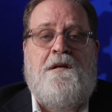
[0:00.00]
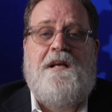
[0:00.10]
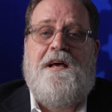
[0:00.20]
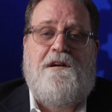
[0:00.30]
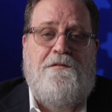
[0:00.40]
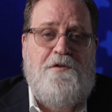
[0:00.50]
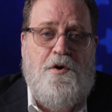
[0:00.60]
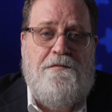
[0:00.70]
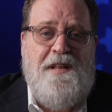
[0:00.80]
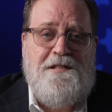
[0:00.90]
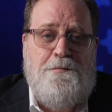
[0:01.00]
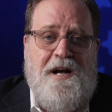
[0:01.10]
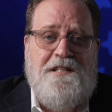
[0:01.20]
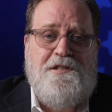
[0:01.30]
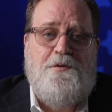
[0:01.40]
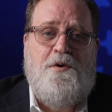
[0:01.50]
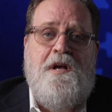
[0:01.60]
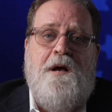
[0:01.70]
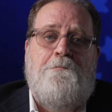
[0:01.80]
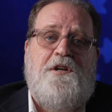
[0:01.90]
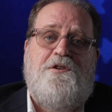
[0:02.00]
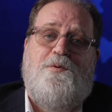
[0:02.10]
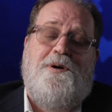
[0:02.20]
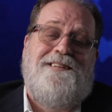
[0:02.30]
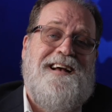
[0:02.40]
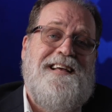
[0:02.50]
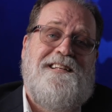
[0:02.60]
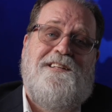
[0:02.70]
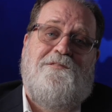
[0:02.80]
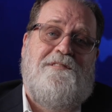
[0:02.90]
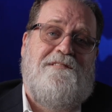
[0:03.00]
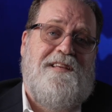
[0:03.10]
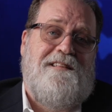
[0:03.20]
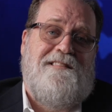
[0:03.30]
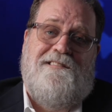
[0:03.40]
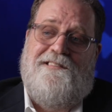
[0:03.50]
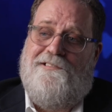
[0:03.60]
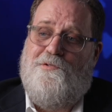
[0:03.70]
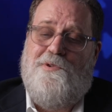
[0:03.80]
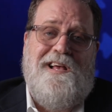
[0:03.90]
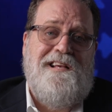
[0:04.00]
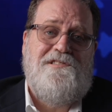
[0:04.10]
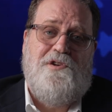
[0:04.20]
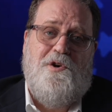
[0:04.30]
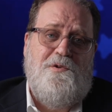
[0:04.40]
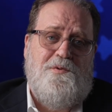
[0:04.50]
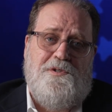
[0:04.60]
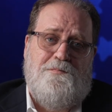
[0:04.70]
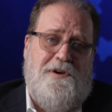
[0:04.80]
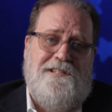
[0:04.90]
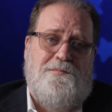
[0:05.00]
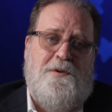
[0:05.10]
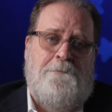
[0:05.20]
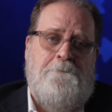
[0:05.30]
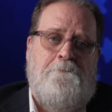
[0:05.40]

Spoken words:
Now, I don't even know if that's possible, but you know what? I didn't even think that dual ISOs was possible.